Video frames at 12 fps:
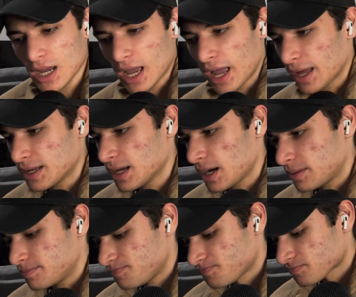And
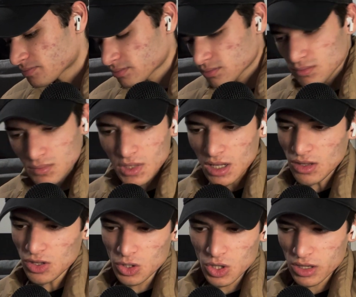
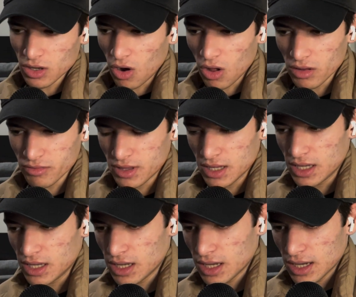you look at all of
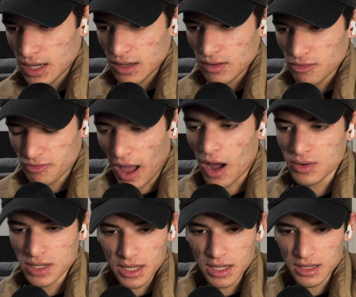the
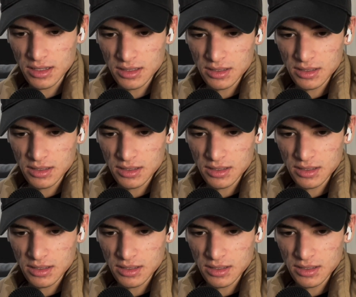founding